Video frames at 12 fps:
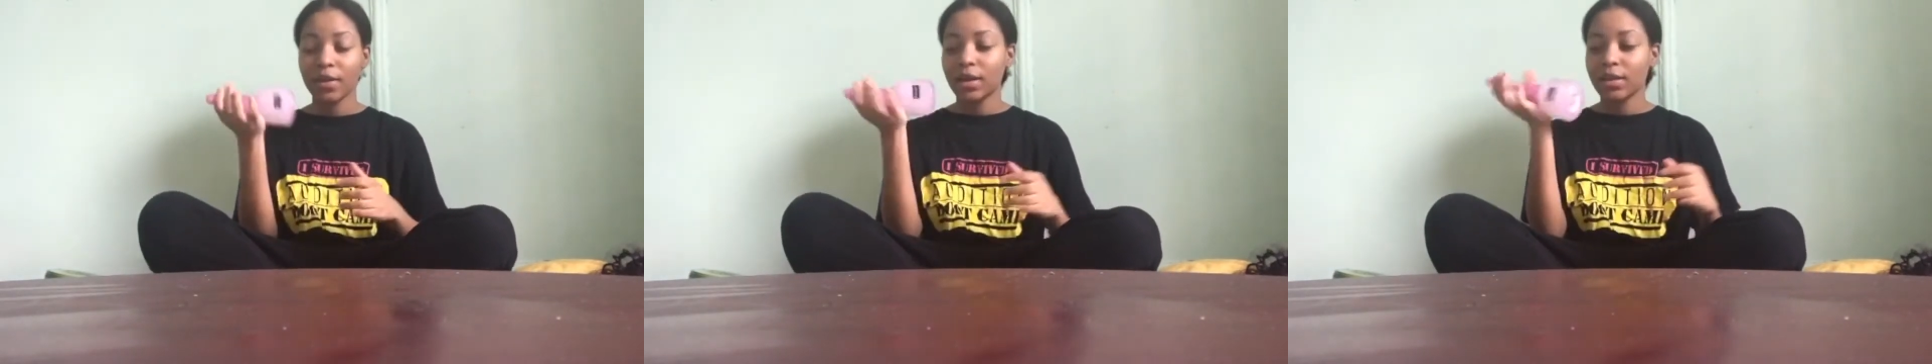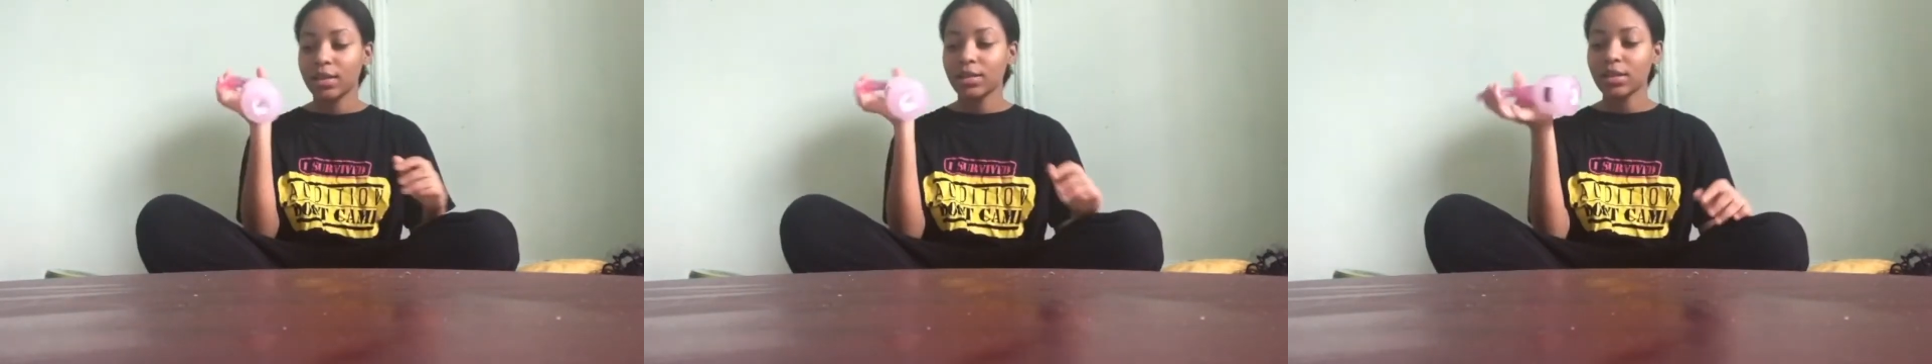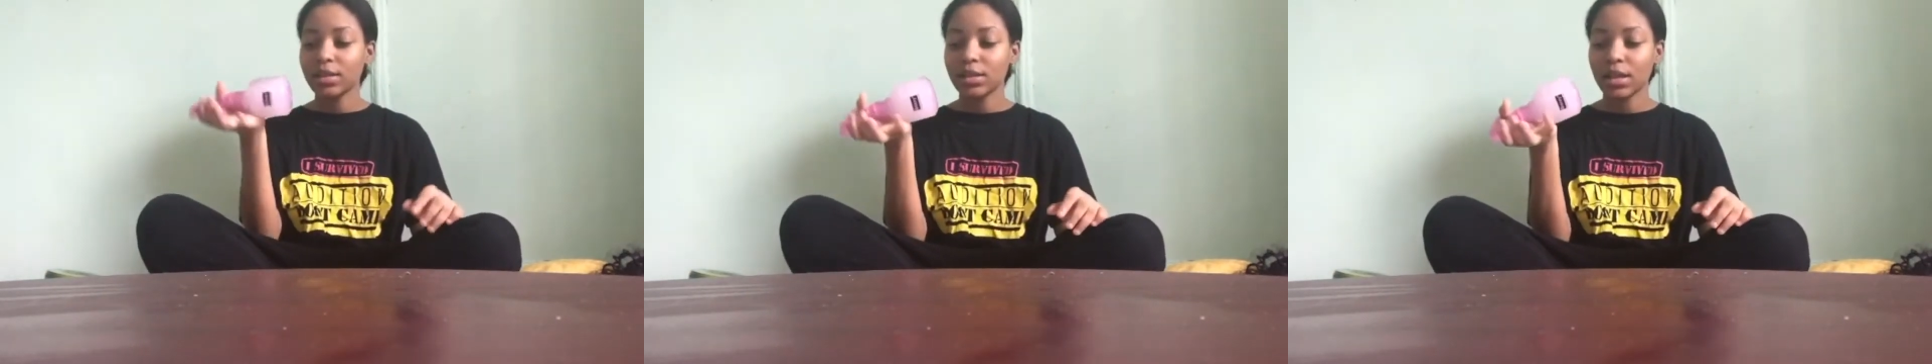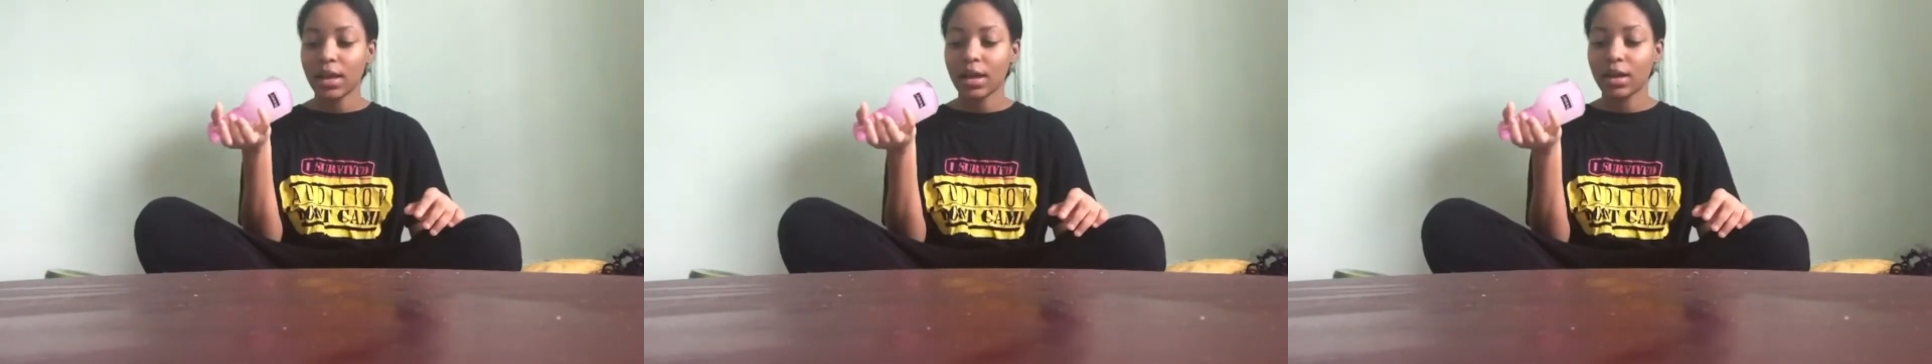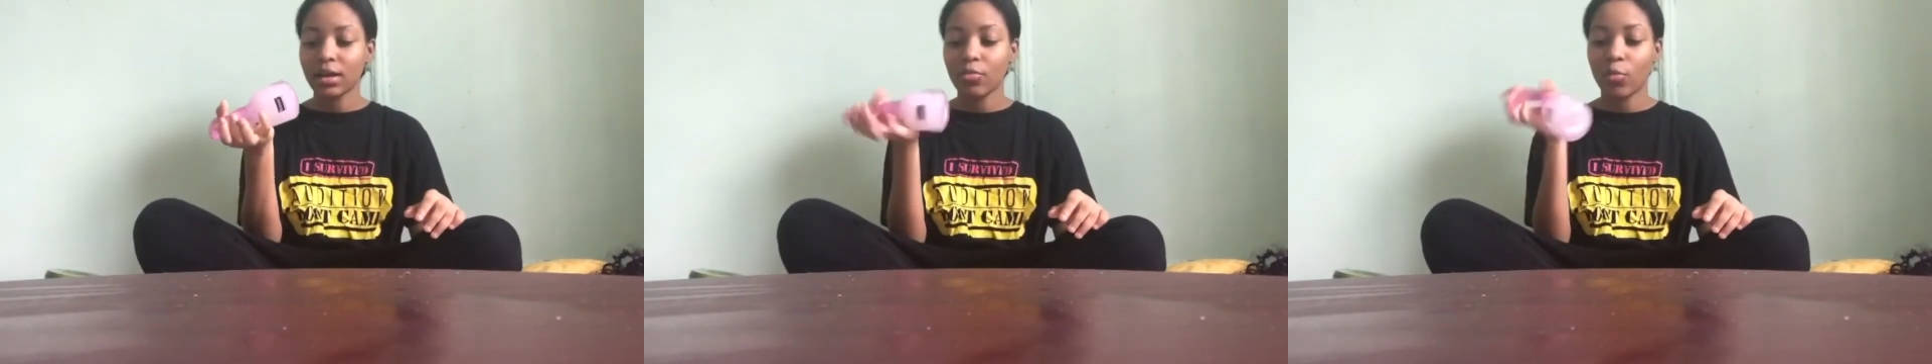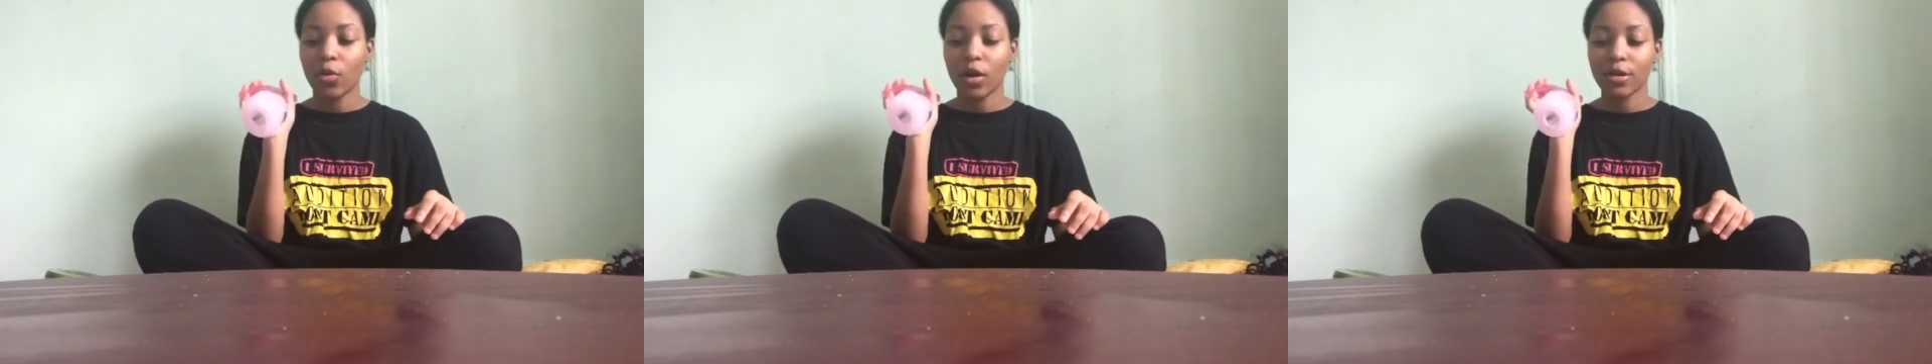This is like
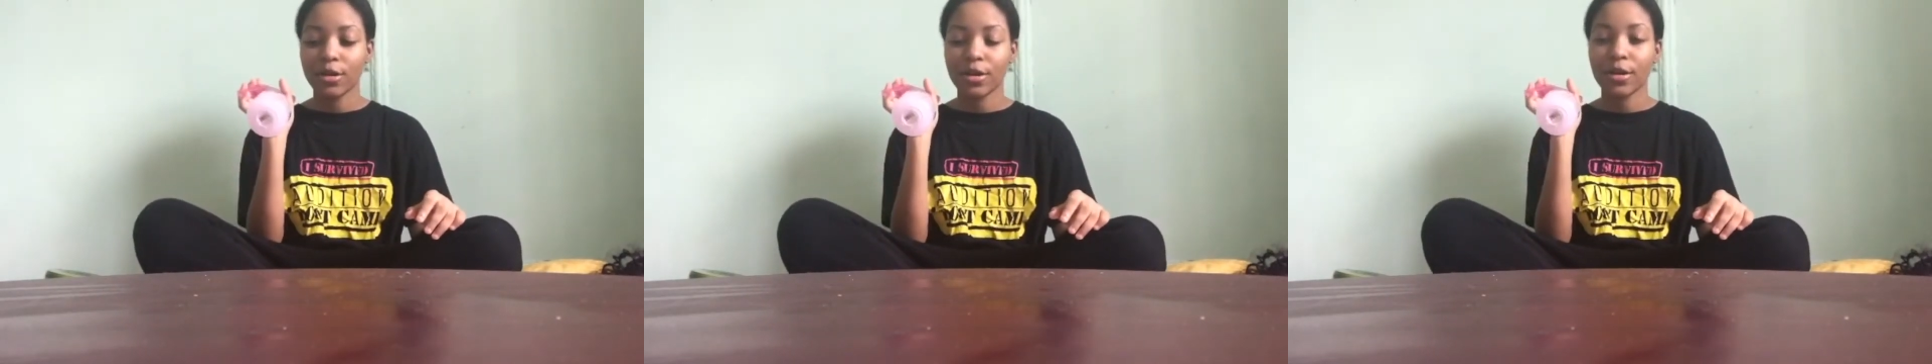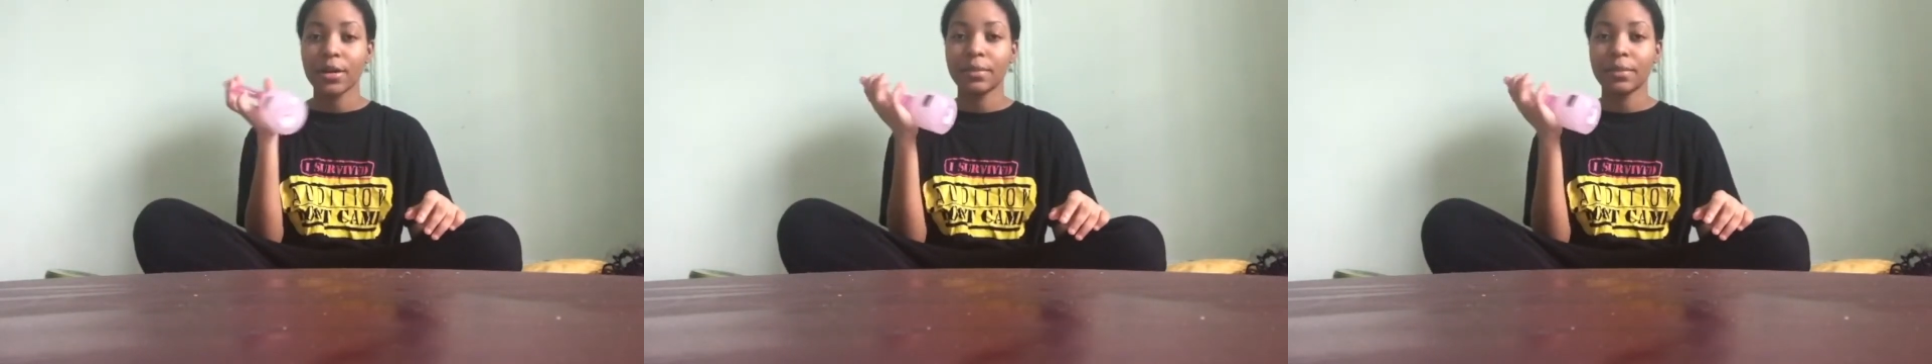water